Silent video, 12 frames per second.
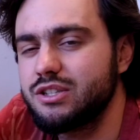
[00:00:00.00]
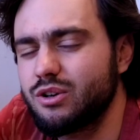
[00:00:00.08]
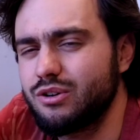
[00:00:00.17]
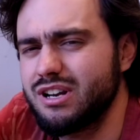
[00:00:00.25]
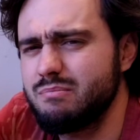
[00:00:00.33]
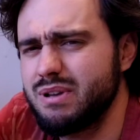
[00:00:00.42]

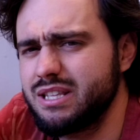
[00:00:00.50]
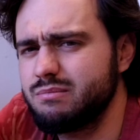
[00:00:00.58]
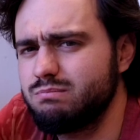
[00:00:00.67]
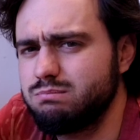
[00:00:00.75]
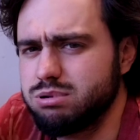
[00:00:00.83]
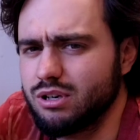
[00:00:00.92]
turn a
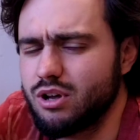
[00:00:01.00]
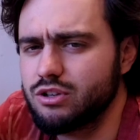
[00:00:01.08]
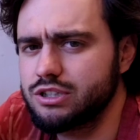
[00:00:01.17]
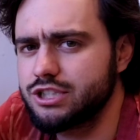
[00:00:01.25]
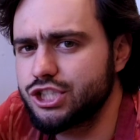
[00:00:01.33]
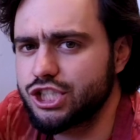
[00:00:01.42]
bit
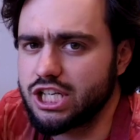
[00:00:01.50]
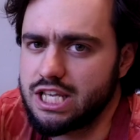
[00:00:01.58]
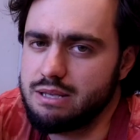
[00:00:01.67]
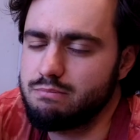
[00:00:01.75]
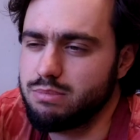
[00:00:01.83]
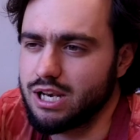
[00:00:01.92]
blotchy,